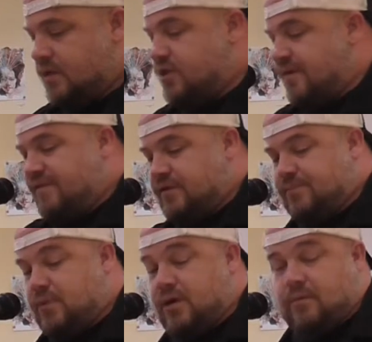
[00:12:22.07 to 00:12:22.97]
So my
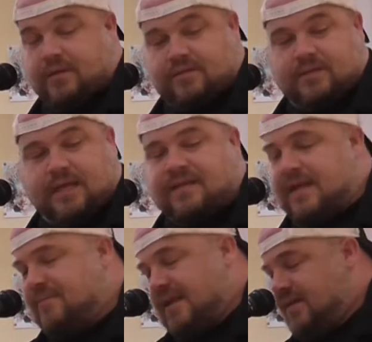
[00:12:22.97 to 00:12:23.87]
first book
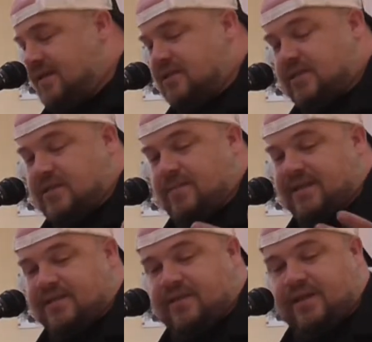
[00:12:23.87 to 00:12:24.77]
that's just an
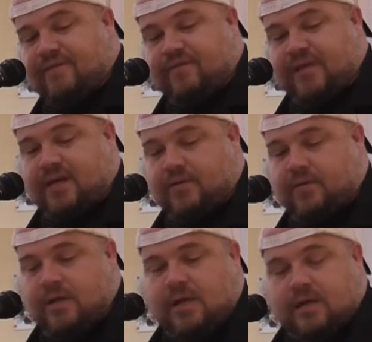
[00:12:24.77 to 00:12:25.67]
amazing thing, from a kid
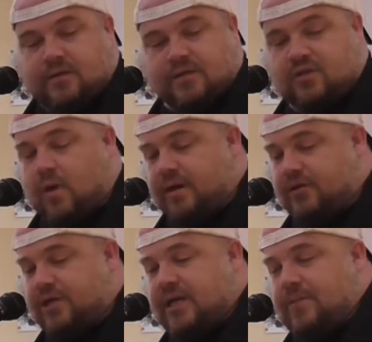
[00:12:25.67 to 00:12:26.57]
who a
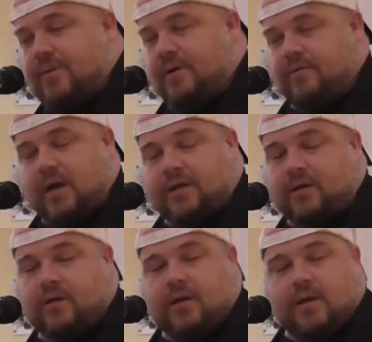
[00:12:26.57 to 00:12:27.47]
squatter, junkie, punk
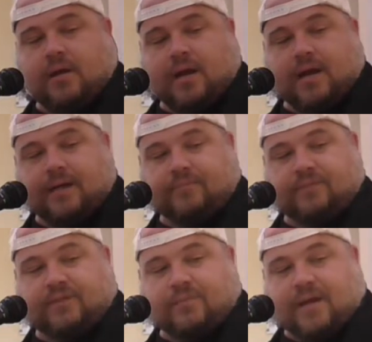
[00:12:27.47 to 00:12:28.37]
rocker,
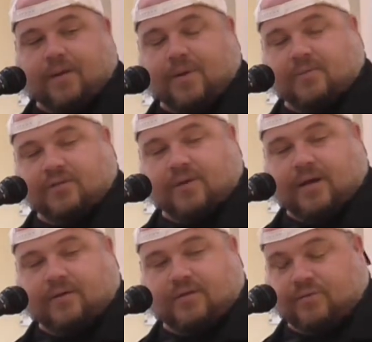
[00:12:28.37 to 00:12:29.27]
to being a published
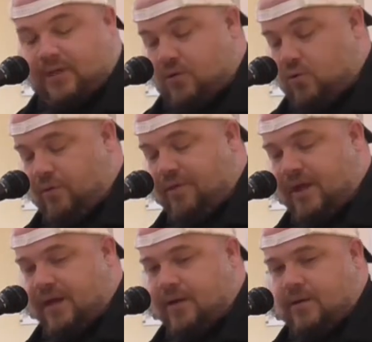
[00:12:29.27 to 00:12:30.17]
writer is a really cool
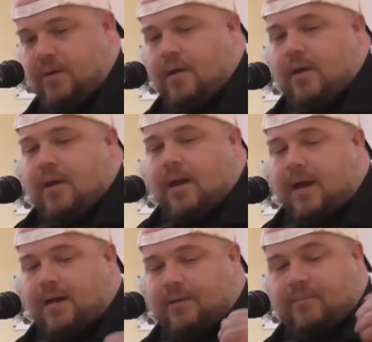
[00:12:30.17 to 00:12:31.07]
thing.
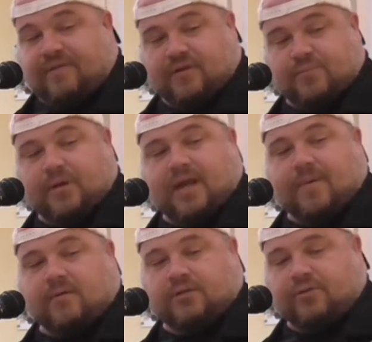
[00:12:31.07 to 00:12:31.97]
My first book
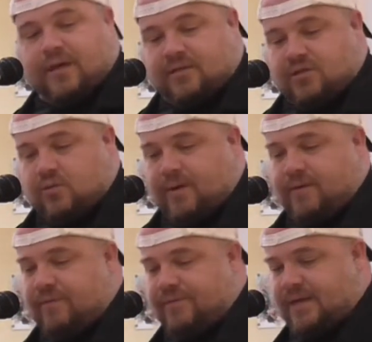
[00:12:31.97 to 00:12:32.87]
came out in
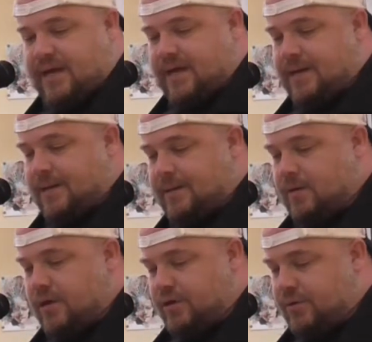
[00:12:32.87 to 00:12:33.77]
2012, and
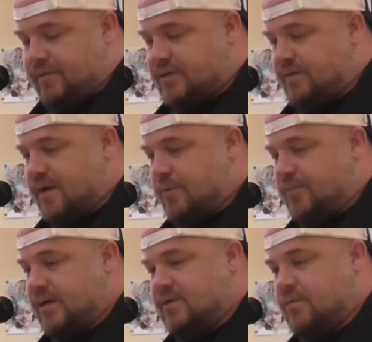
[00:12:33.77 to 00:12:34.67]
on University of
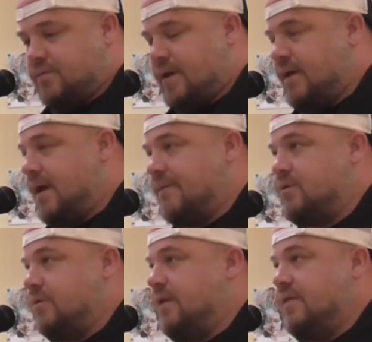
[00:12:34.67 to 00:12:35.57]
Health Press, who I
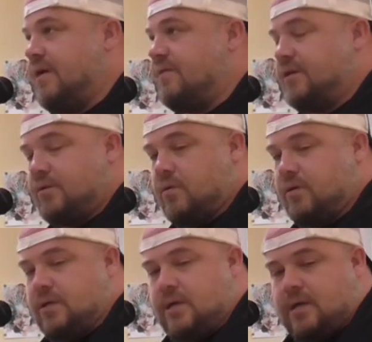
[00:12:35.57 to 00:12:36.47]
absolutely love and
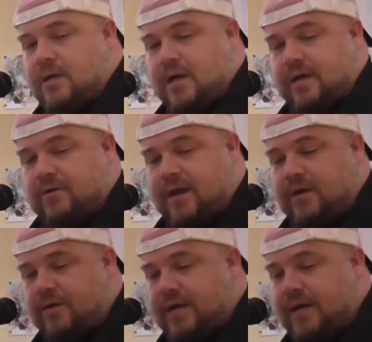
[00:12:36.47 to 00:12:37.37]
adore,
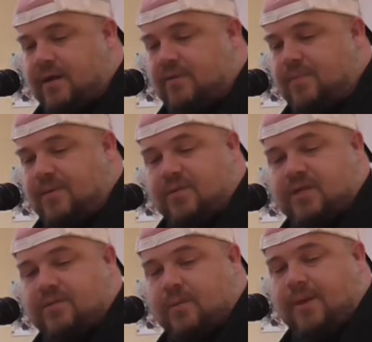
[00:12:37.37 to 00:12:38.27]
Greg Girding, and
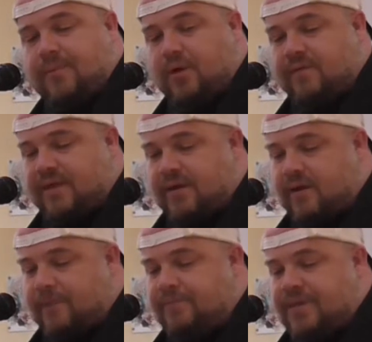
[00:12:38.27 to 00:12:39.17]
the people over
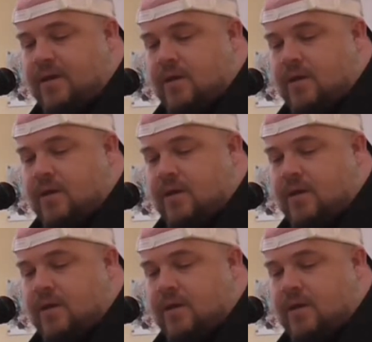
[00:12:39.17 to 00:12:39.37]
there are,